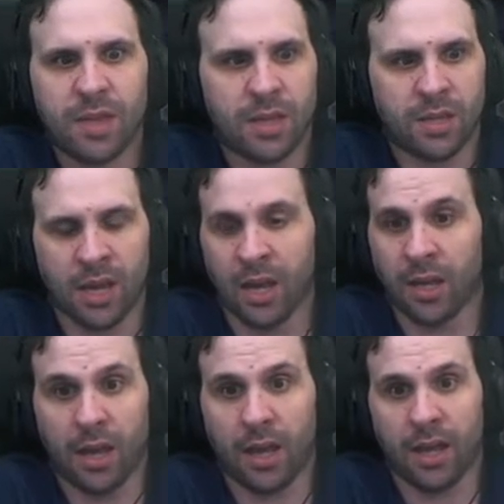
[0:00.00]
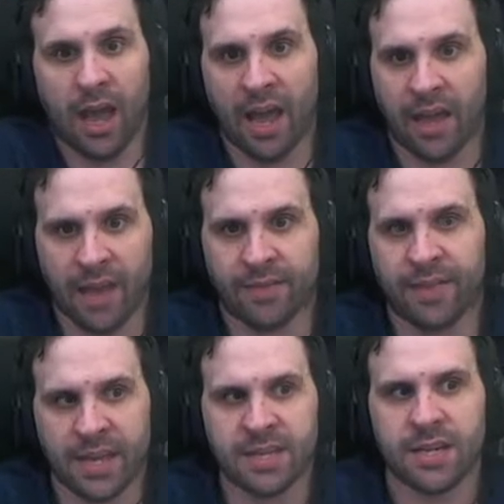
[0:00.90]
Yeah, I, I, I
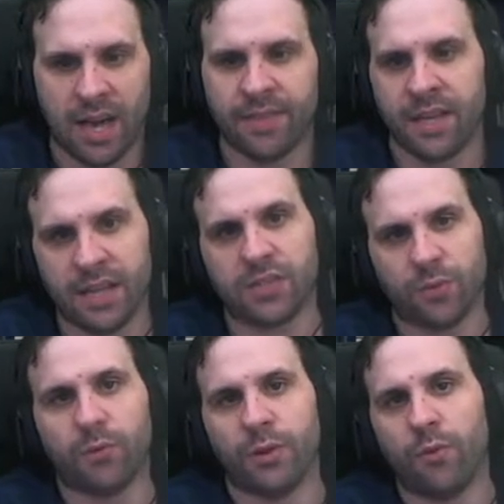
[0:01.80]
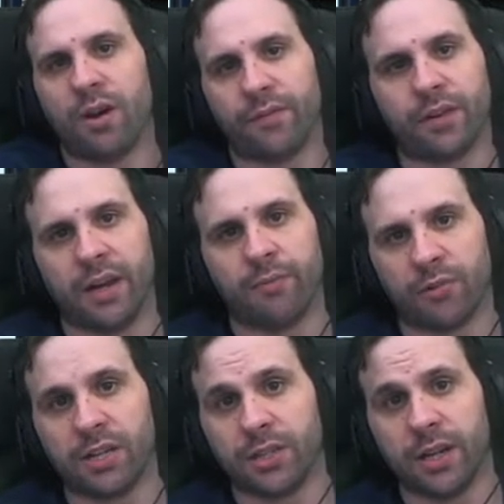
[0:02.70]
think I think that's what we want for Air
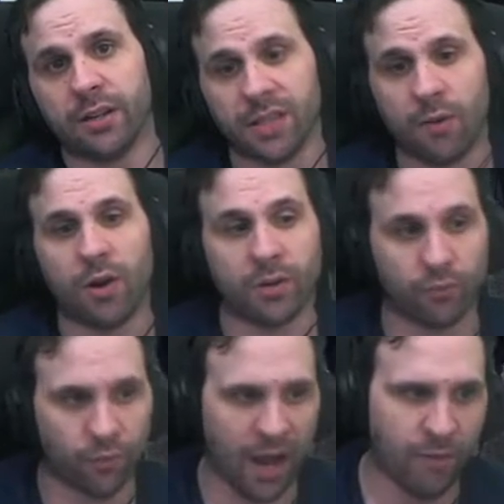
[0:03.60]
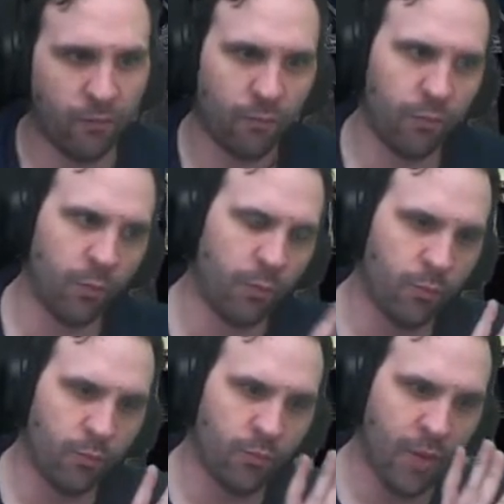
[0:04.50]
Project Ares. I want to I
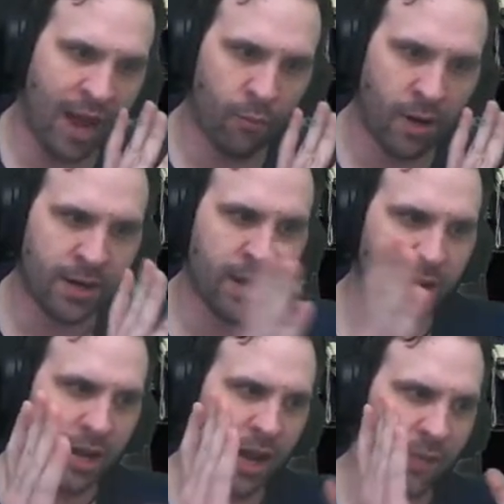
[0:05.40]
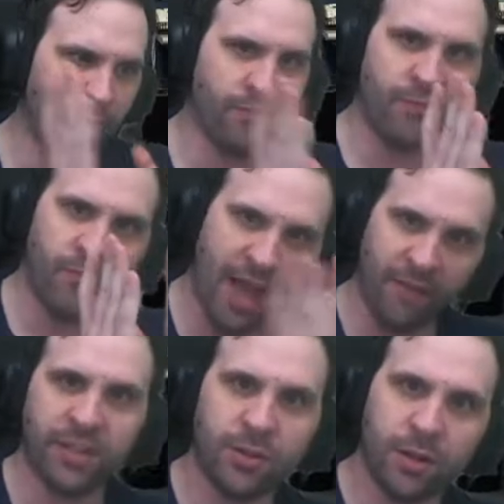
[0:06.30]
I want a
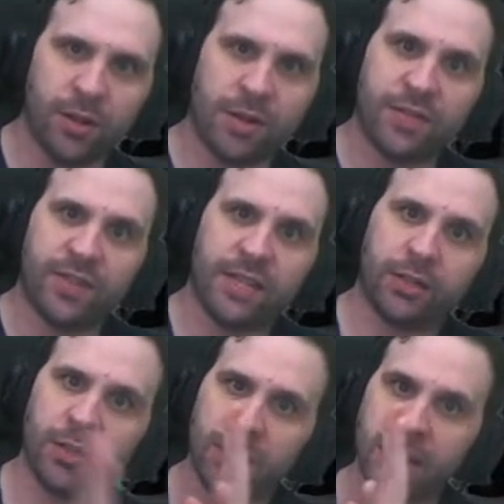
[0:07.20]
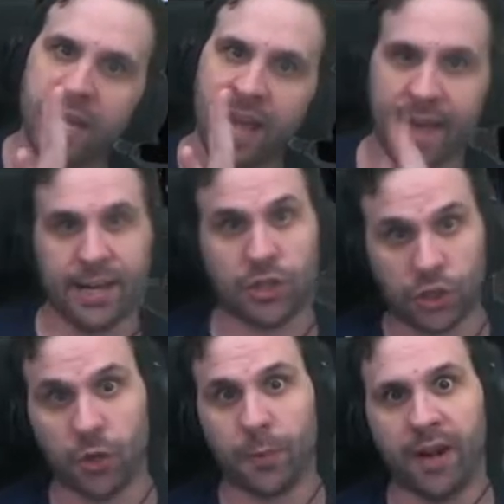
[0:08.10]
heavy duty launch vehicle and a
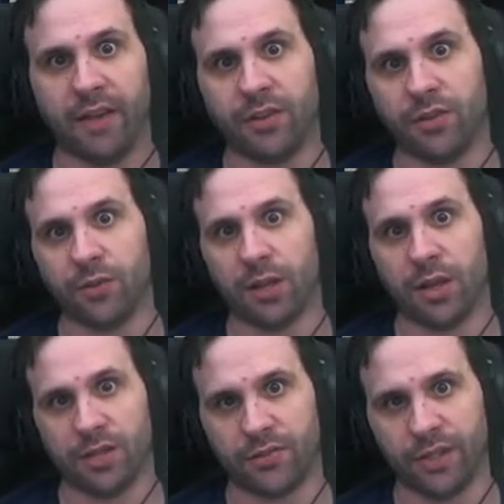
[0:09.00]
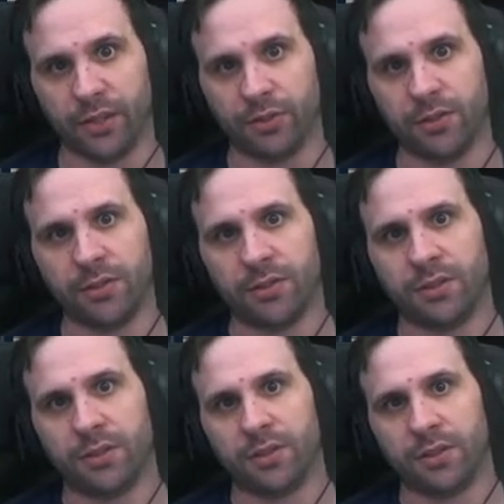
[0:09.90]
super heavy duty launch vehicle.
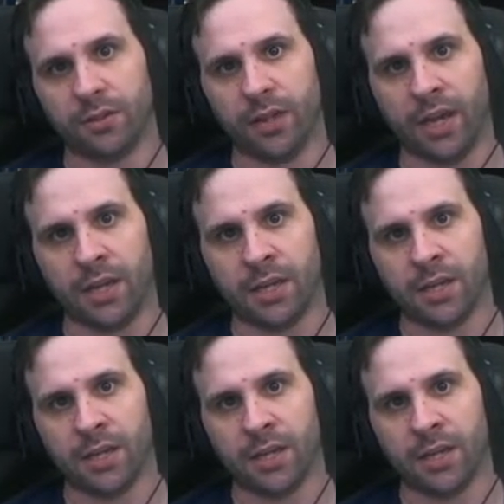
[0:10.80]
Okay?